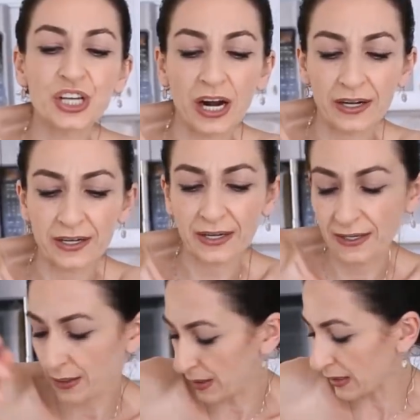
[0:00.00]
jar,
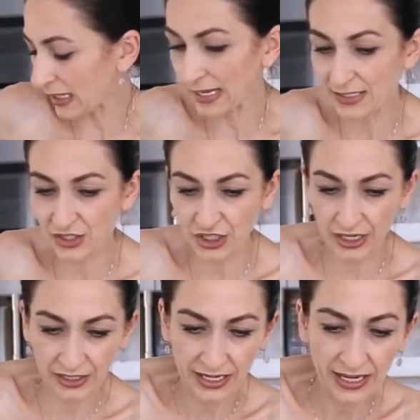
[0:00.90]
a glass
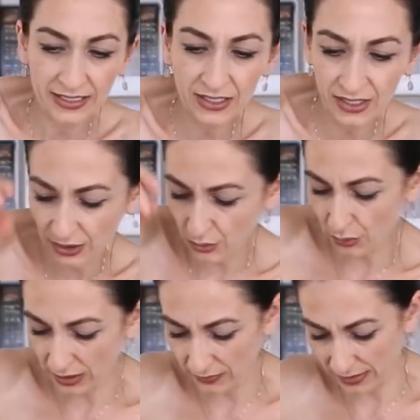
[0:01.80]
jar, anything you
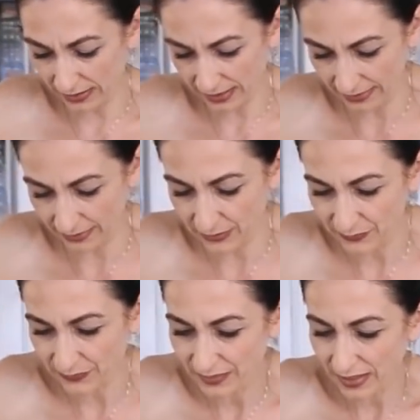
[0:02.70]
have on hand.
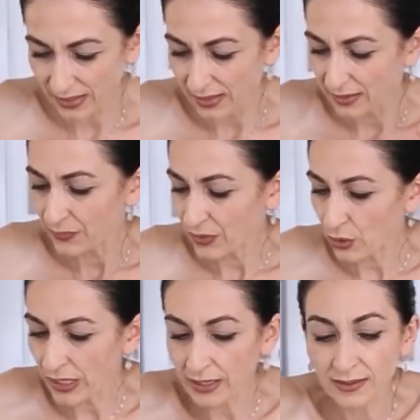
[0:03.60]

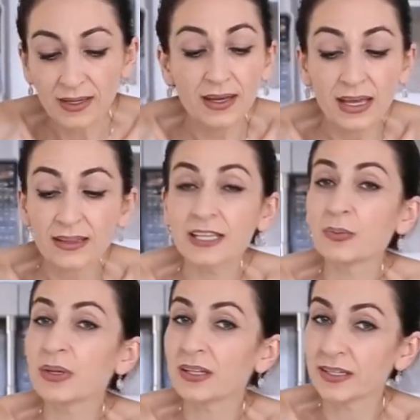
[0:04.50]
Okay, and let
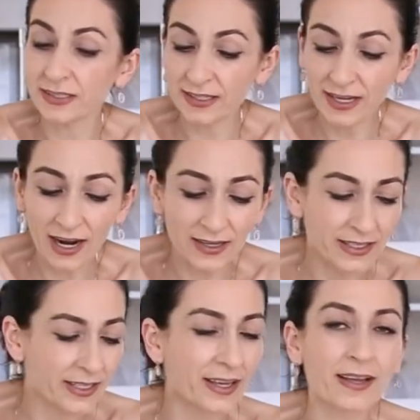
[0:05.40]
me clean the garlic,
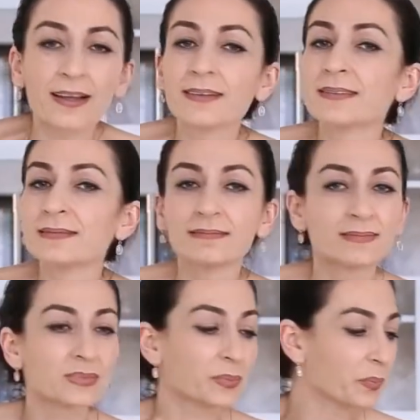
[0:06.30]

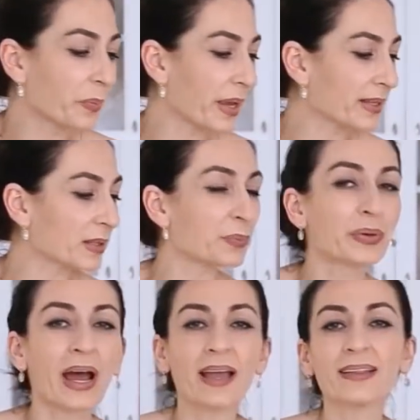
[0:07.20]
make the
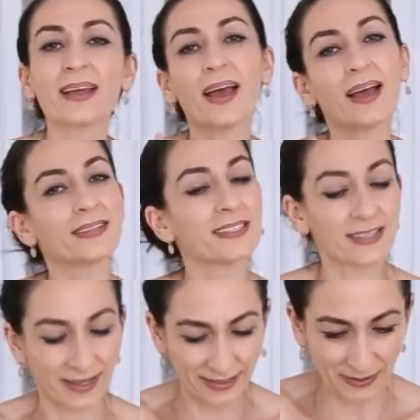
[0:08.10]
brine, and
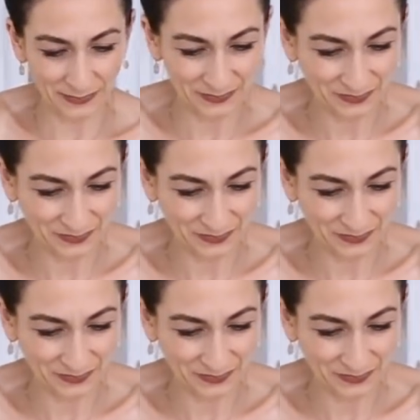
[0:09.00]
it's ready.